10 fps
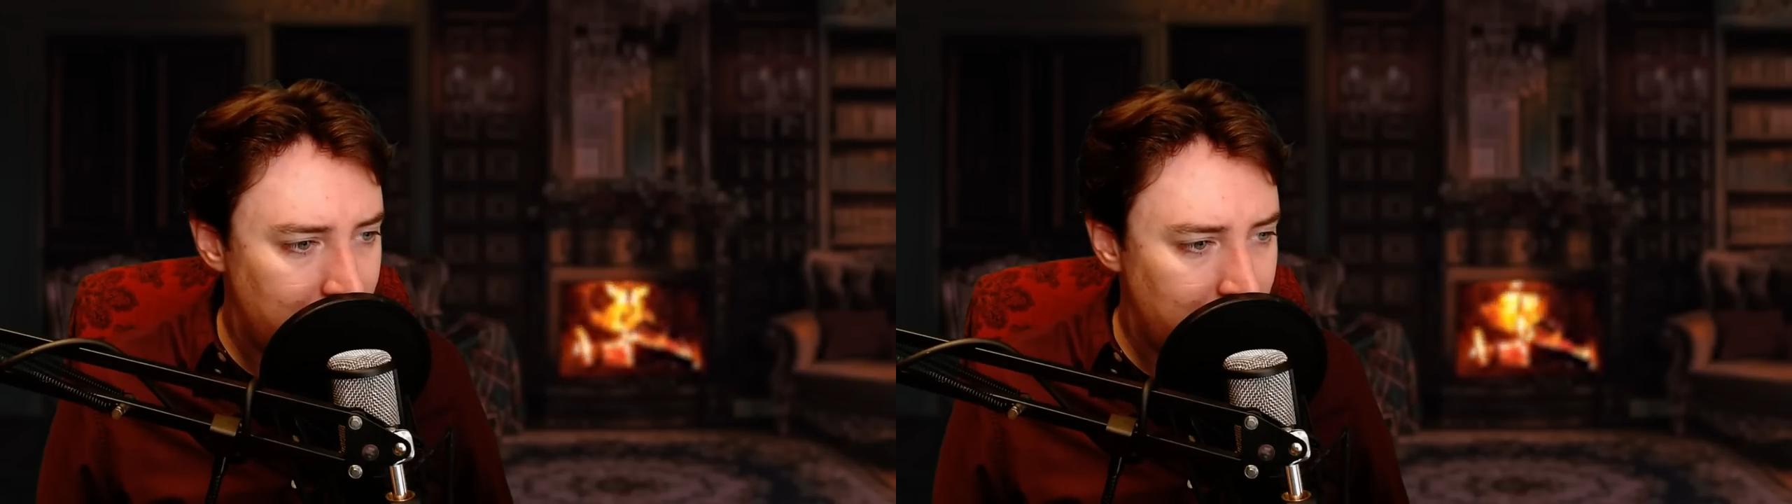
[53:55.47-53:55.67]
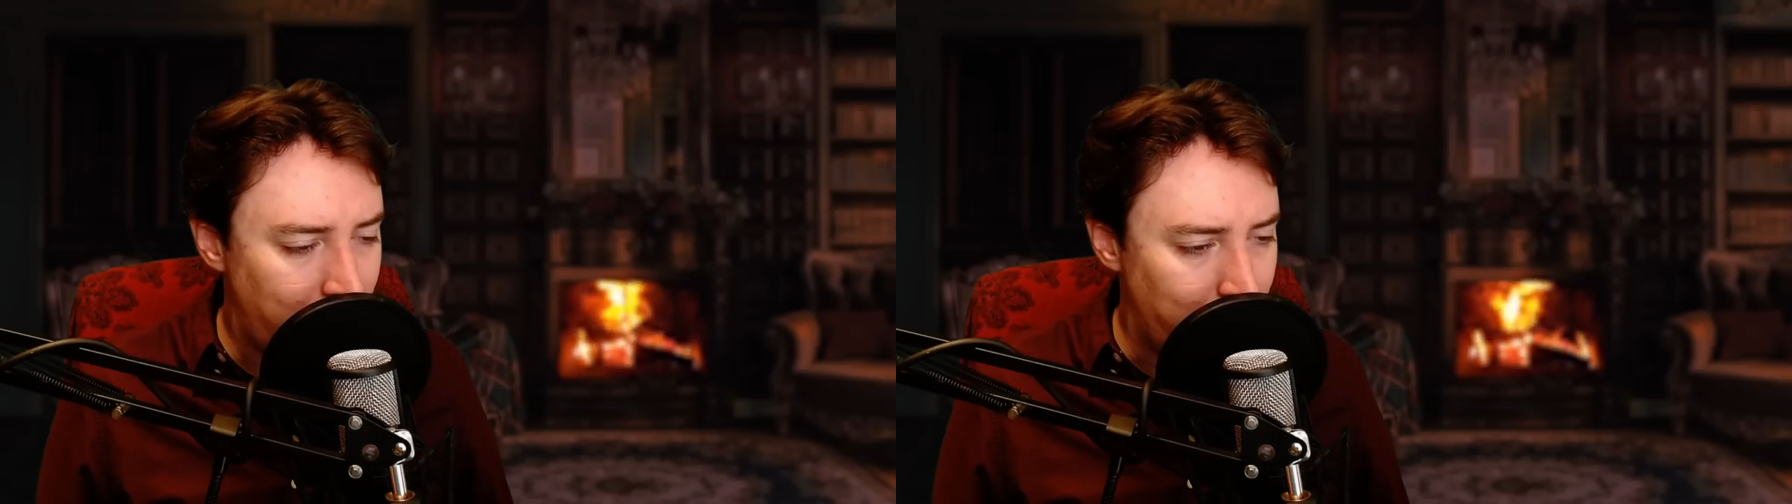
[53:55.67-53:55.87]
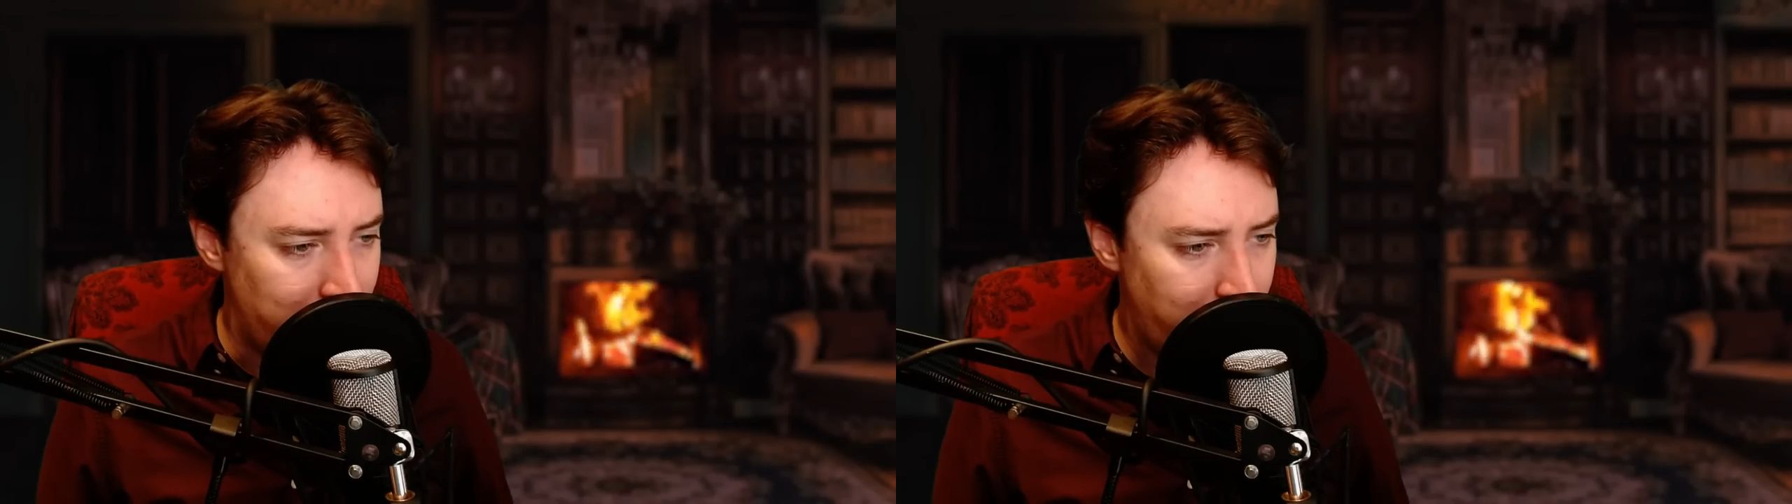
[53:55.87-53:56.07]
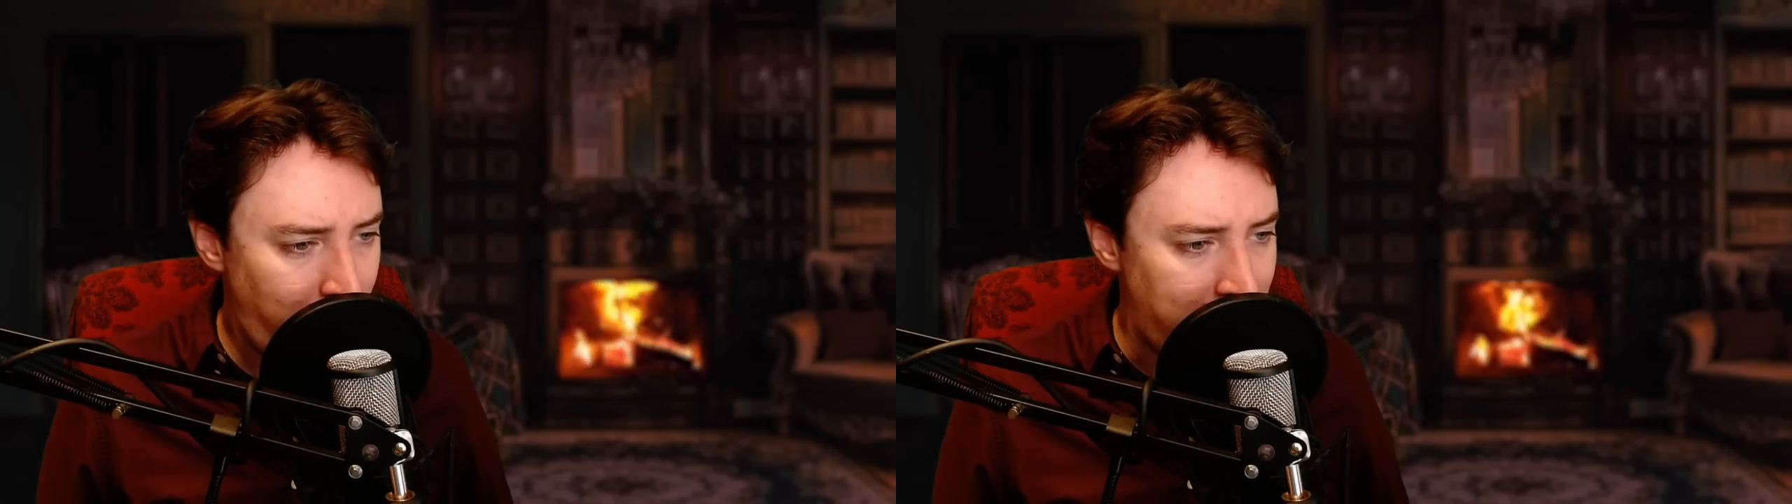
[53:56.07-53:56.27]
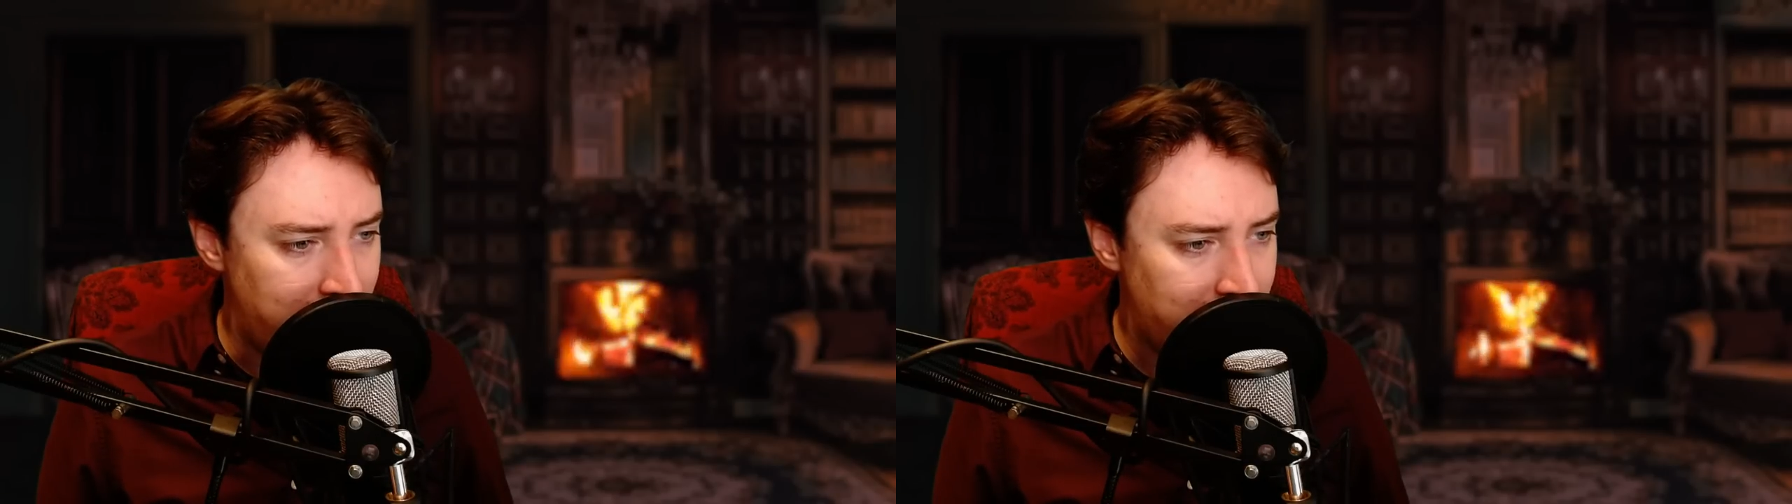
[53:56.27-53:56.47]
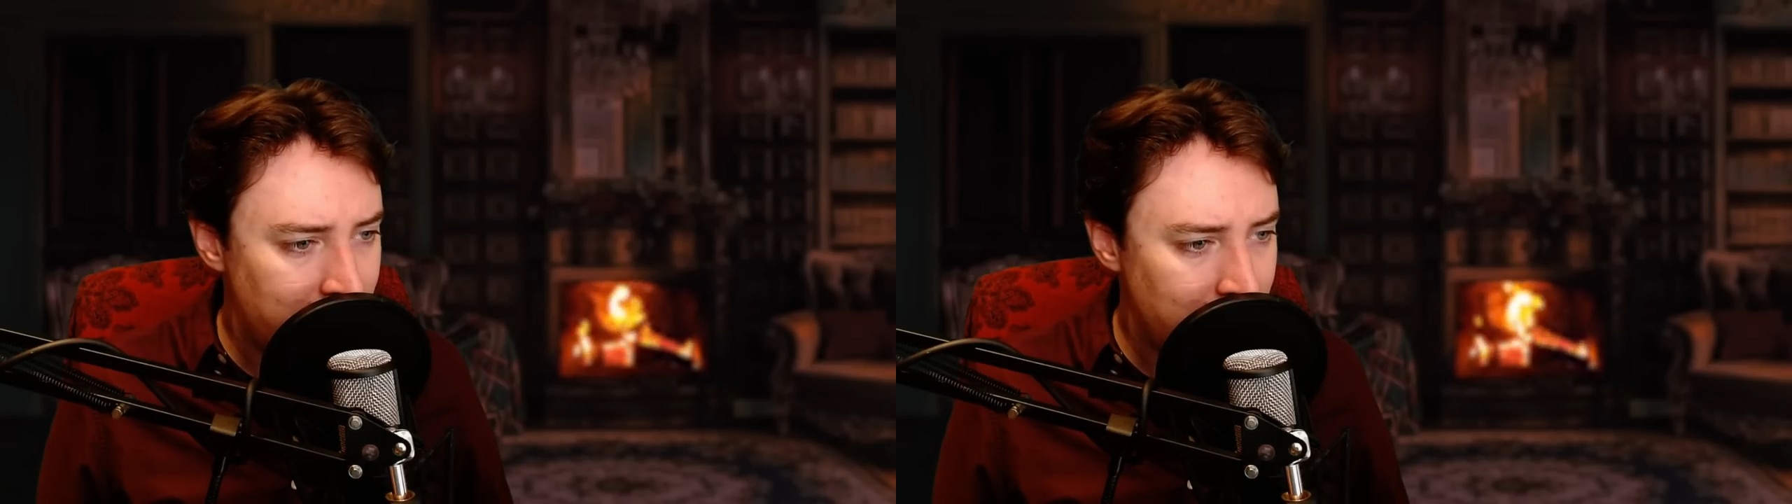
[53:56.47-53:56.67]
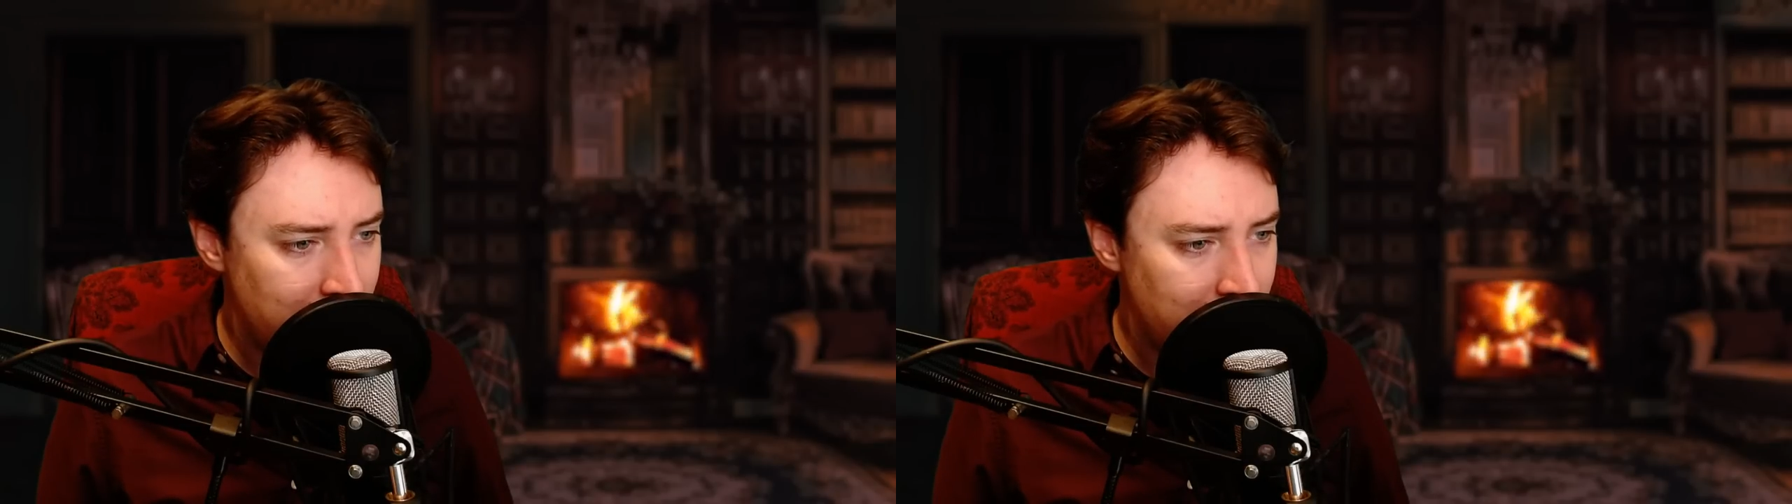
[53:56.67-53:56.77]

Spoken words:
It was a face.